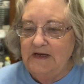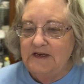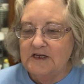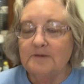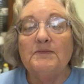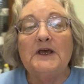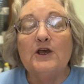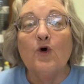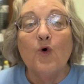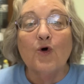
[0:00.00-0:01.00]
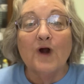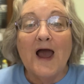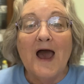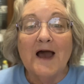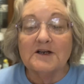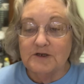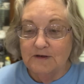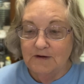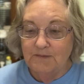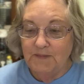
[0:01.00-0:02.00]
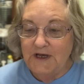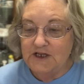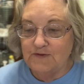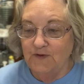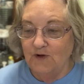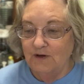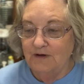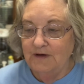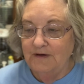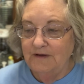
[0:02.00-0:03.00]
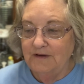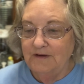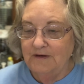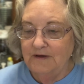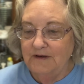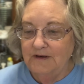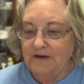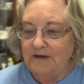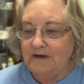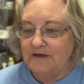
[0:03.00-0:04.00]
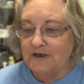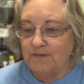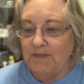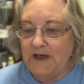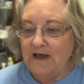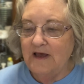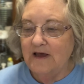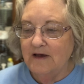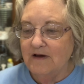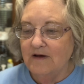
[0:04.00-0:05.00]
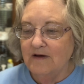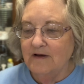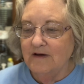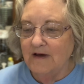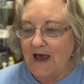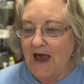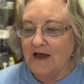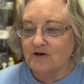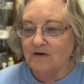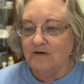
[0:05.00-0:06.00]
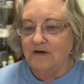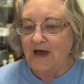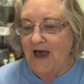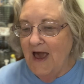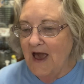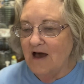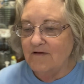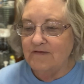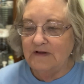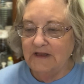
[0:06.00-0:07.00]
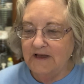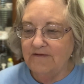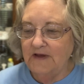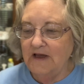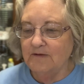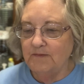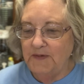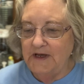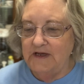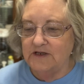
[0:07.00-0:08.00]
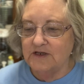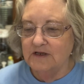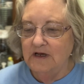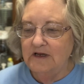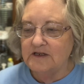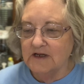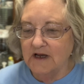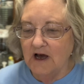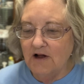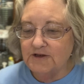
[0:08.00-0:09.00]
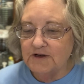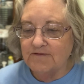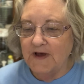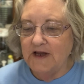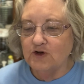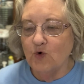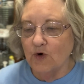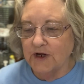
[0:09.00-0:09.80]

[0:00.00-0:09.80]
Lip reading: To be or act peaceful. To be, at, have, live in peace. To cultivate or